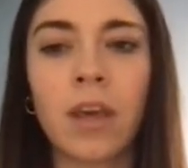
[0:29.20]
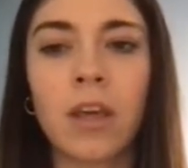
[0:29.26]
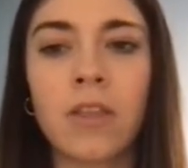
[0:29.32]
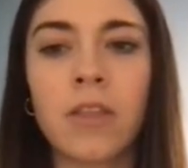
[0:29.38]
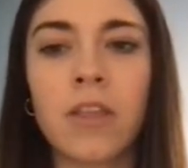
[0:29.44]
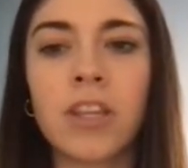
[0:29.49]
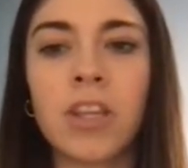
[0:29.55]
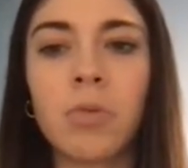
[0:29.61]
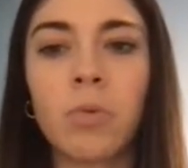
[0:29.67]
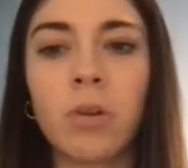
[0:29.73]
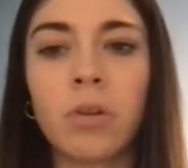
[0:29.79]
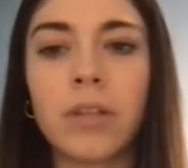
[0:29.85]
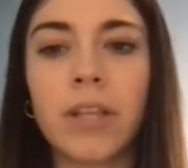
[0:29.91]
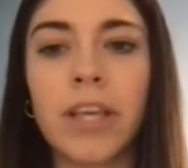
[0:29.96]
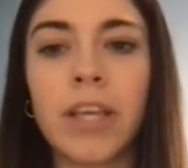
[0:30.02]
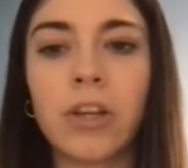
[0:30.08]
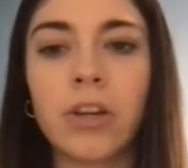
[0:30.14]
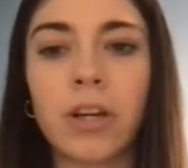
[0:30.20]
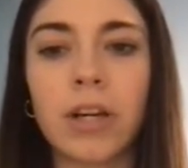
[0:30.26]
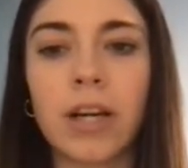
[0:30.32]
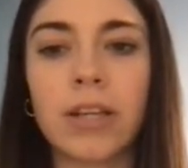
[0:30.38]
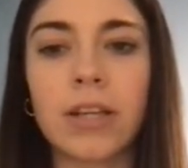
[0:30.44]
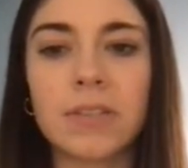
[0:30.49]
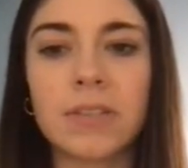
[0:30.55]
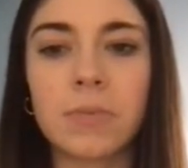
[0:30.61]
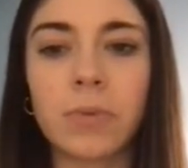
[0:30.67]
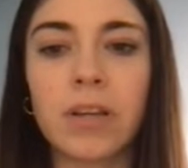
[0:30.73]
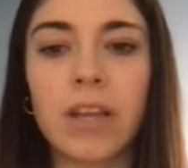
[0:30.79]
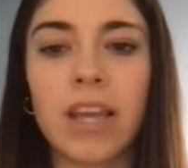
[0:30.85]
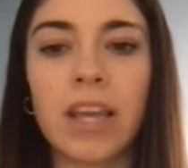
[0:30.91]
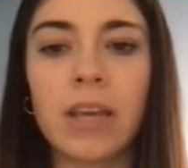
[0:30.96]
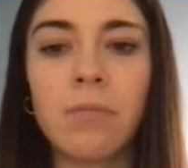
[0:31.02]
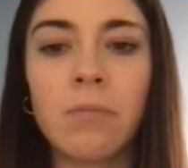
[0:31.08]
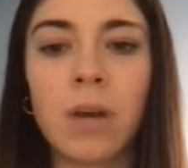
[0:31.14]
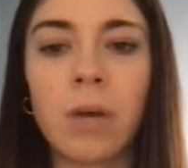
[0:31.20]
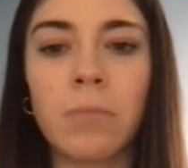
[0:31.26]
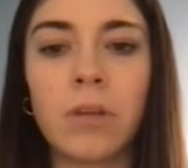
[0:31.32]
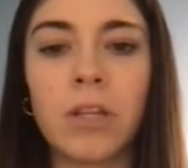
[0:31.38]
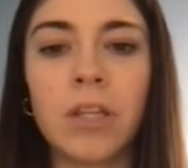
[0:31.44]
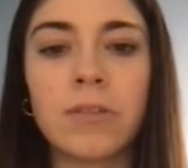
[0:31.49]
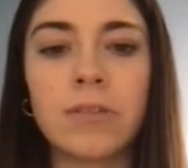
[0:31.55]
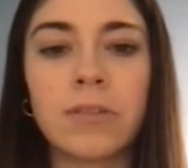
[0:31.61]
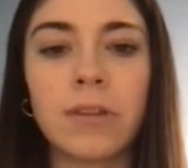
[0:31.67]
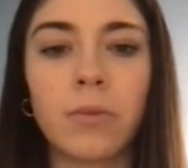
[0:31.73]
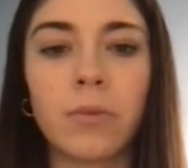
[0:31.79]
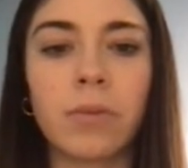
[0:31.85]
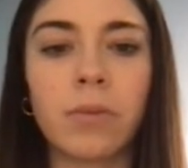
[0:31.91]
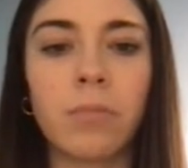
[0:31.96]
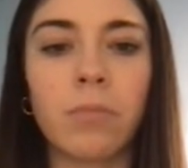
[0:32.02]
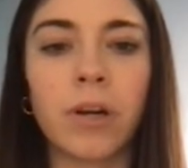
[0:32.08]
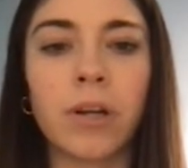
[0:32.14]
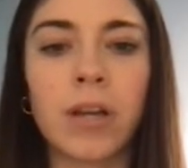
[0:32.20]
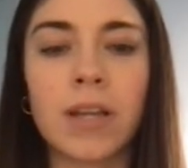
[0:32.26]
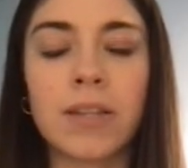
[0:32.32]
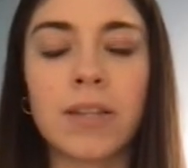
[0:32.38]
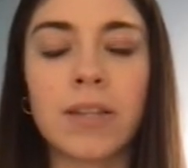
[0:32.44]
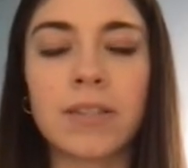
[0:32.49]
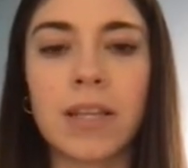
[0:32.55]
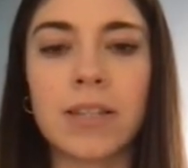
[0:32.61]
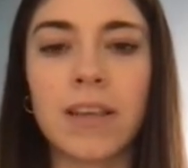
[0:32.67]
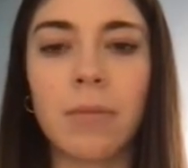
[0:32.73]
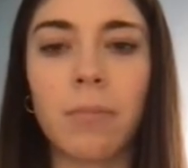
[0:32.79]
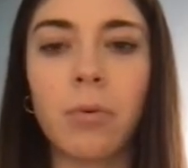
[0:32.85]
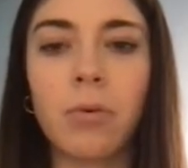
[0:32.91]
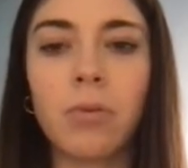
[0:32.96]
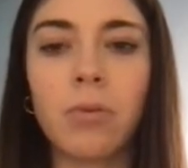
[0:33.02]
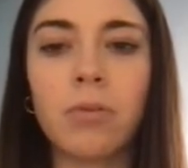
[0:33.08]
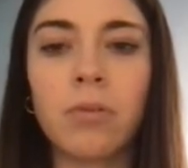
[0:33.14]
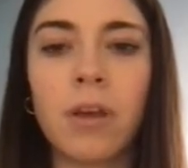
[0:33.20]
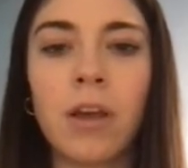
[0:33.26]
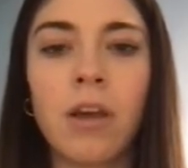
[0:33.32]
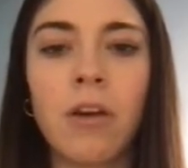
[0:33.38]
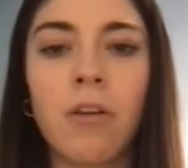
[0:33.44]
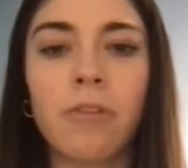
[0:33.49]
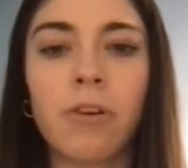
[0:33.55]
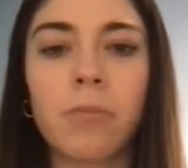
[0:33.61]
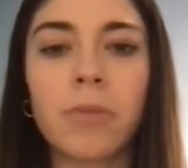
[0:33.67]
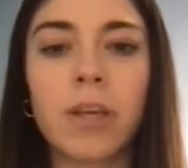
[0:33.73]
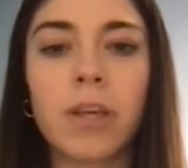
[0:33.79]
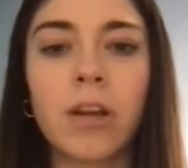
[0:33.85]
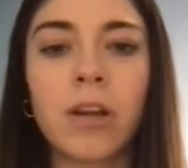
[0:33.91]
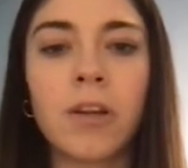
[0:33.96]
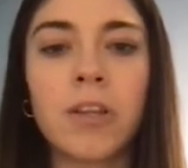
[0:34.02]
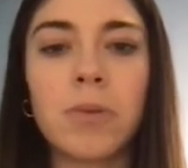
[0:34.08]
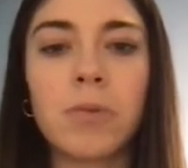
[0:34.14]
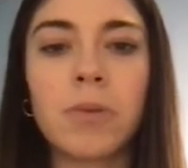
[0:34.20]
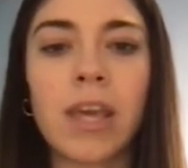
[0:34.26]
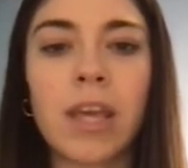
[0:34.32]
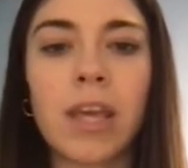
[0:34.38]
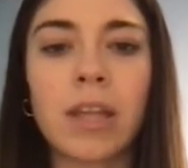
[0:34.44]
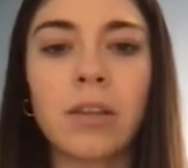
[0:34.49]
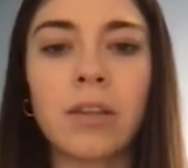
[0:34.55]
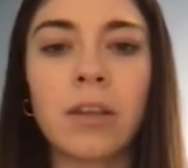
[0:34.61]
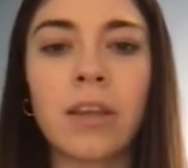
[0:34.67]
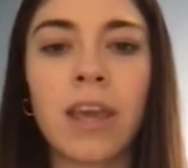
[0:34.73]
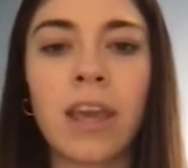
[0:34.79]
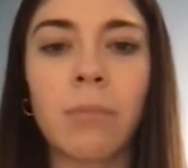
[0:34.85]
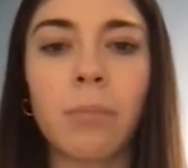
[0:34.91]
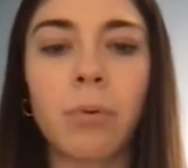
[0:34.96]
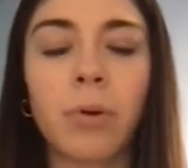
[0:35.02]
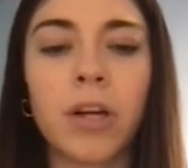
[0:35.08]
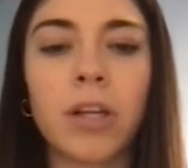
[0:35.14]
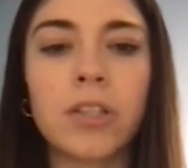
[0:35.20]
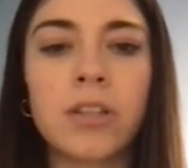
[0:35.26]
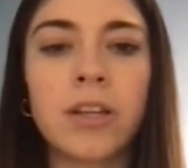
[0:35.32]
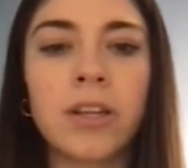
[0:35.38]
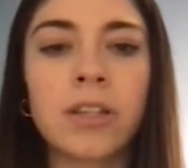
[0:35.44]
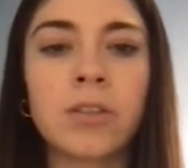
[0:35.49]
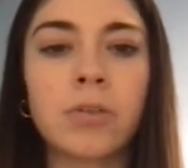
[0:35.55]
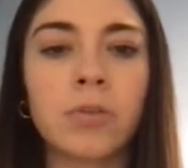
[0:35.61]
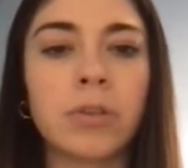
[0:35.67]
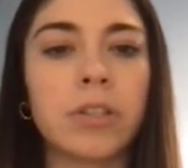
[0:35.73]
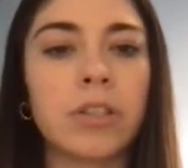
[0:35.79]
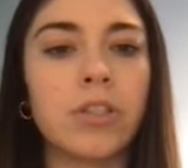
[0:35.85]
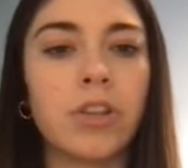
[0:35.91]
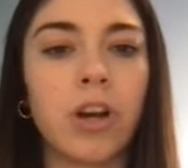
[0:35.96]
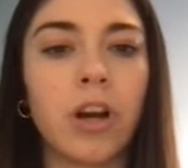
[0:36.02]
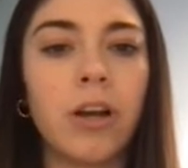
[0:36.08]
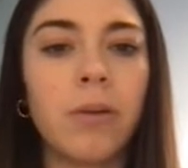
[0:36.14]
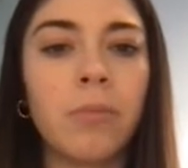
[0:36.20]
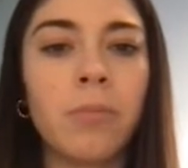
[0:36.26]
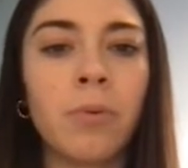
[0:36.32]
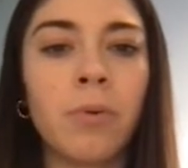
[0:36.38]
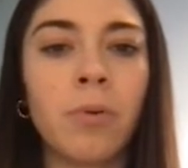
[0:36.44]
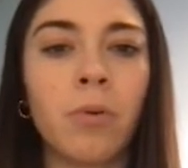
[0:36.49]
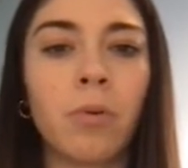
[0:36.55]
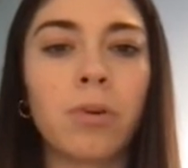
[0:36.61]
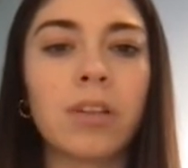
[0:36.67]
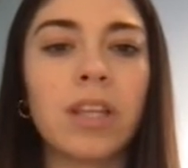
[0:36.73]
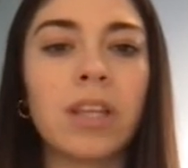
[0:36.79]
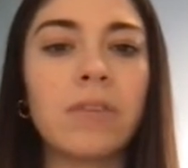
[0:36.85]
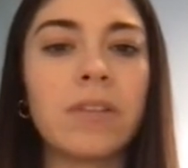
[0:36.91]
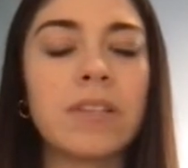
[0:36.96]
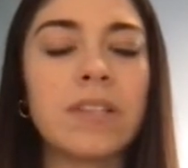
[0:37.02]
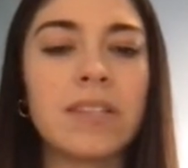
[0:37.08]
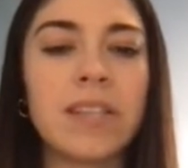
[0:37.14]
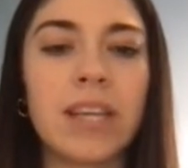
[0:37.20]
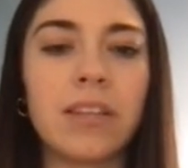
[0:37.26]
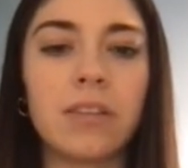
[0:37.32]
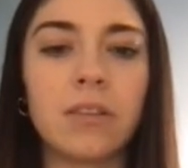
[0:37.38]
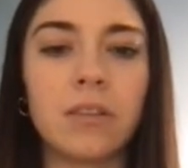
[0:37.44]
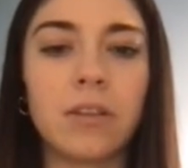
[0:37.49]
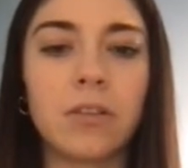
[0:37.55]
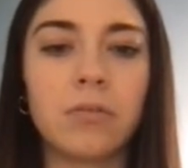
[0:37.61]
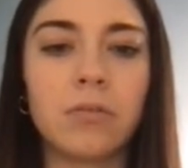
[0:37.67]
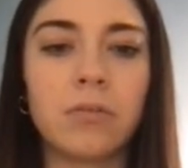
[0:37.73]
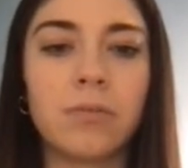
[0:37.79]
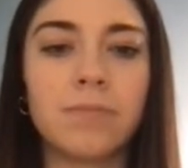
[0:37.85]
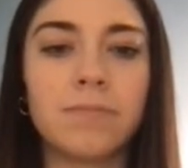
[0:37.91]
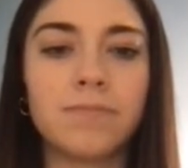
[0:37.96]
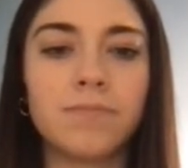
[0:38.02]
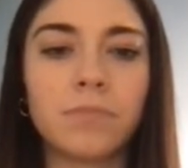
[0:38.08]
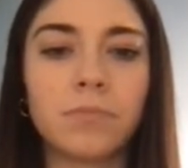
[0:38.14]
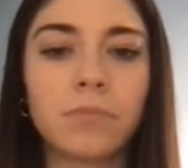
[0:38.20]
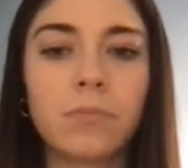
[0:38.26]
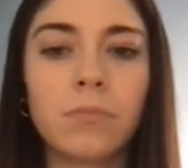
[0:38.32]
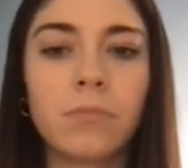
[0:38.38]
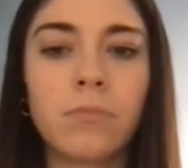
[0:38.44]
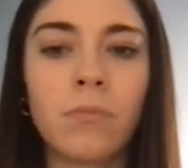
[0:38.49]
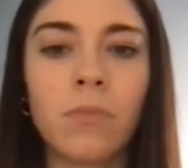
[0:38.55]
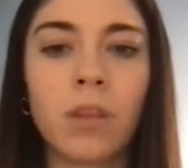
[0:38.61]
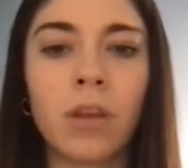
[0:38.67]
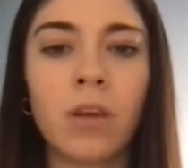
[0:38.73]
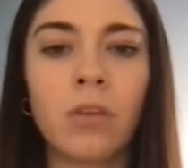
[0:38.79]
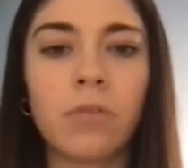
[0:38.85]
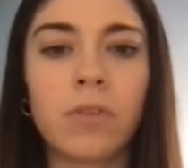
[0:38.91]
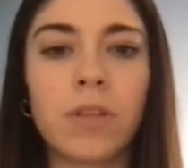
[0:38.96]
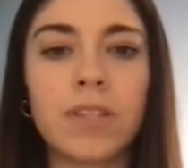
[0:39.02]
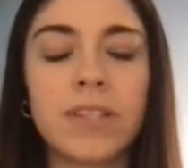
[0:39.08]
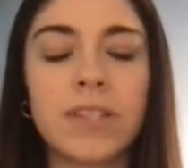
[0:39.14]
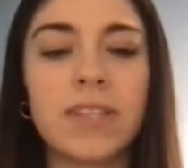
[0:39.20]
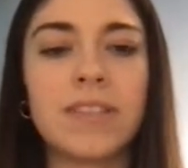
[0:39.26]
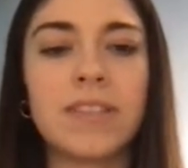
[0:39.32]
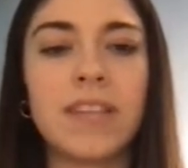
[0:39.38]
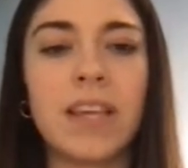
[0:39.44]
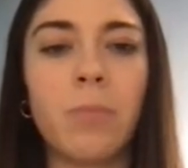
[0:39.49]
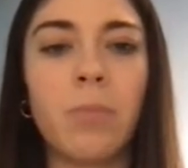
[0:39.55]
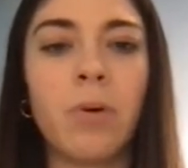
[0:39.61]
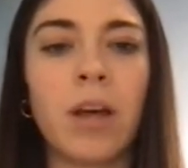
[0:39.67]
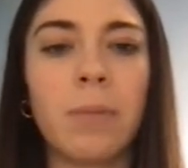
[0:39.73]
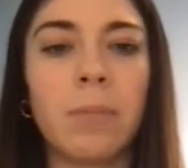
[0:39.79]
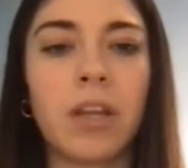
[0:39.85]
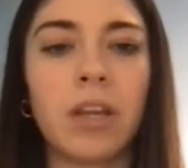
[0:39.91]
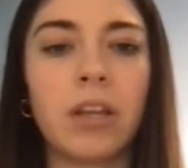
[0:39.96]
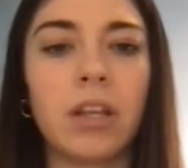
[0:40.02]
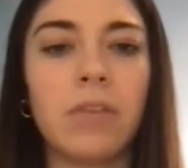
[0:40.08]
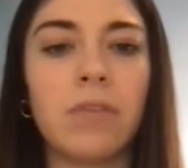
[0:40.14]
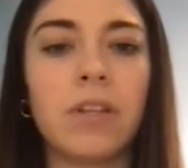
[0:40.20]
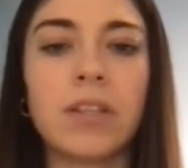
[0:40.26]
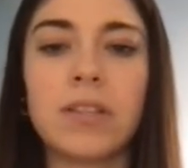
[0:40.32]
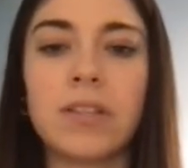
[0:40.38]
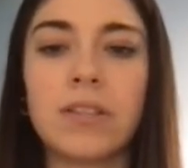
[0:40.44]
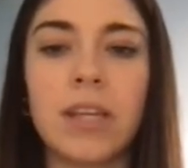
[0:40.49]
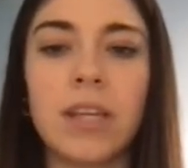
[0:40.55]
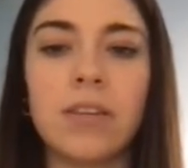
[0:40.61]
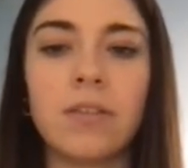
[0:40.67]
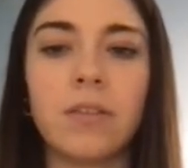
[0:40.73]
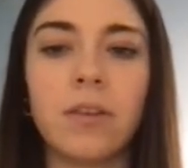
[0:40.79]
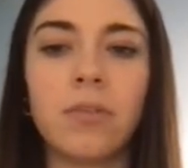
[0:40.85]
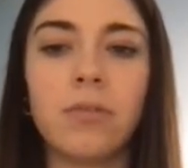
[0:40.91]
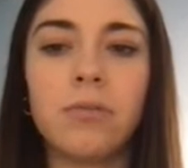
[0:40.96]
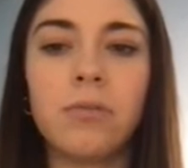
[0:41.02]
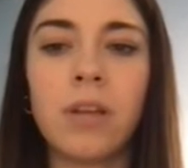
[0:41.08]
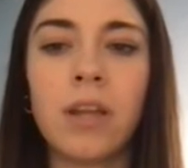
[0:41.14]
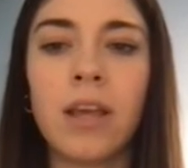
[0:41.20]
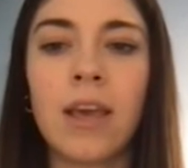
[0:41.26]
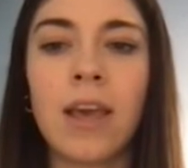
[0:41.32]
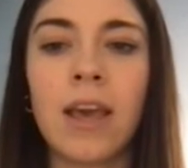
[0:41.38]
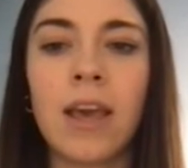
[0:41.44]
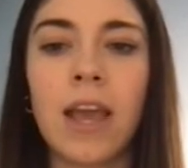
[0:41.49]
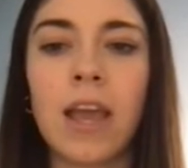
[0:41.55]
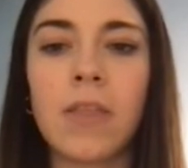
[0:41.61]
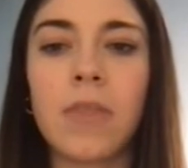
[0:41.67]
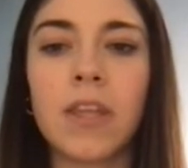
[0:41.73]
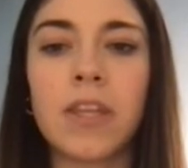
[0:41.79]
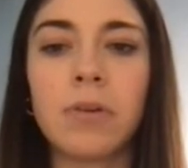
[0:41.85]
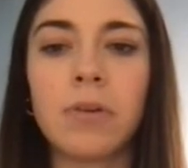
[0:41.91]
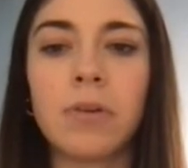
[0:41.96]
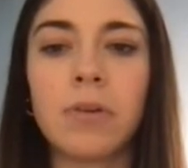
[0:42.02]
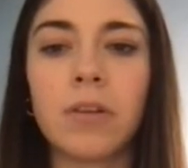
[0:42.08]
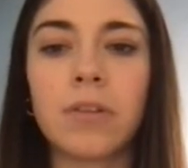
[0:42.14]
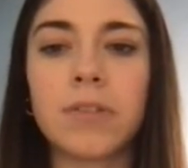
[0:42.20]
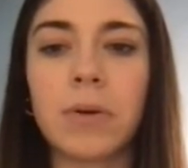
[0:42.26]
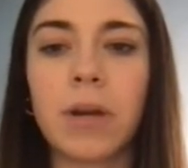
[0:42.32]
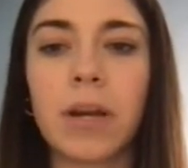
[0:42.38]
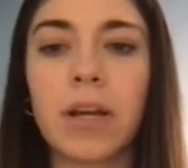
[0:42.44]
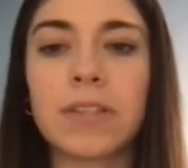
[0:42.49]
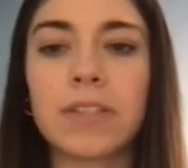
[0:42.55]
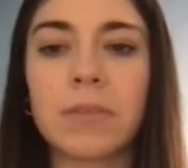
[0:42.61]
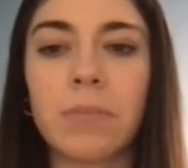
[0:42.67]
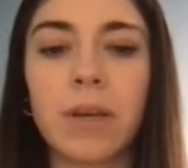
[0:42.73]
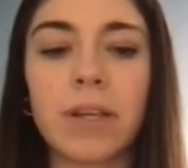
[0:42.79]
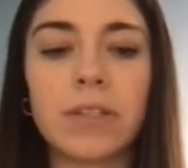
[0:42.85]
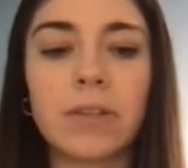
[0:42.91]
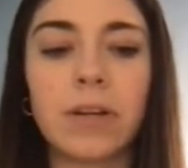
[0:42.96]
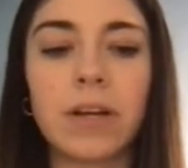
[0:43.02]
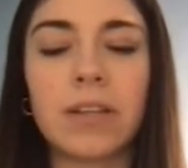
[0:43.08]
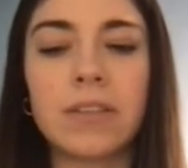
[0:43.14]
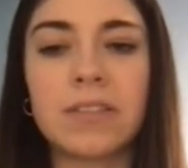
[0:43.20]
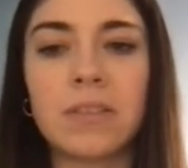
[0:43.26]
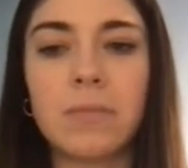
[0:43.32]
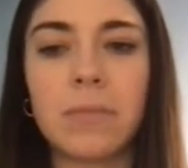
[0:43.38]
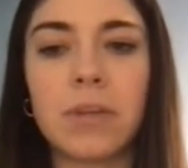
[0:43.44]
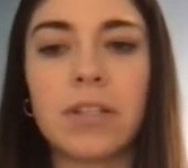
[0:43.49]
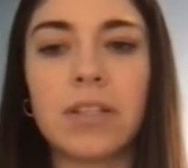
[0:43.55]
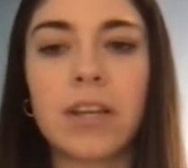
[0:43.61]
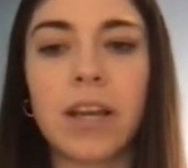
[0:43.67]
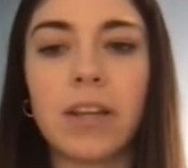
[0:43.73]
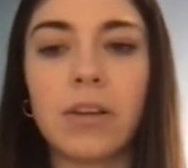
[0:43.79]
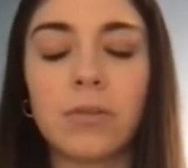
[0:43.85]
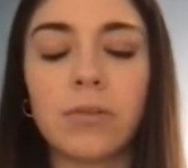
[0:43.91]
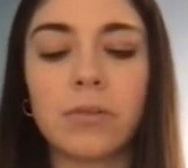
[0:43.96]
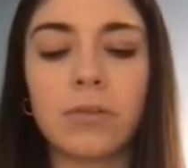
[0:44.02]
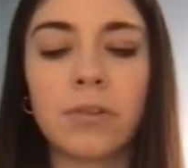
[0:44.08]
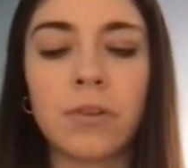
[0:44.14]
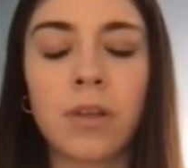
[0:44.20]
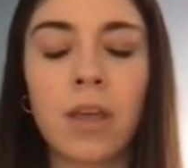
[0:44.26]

Then you will link your customer name. I'm going to use Lauren Martin as an example. From here, you can link a project or a job or leave it standalone. For this example, I'm going to leave it standalone, and then you can also customize your estimate title.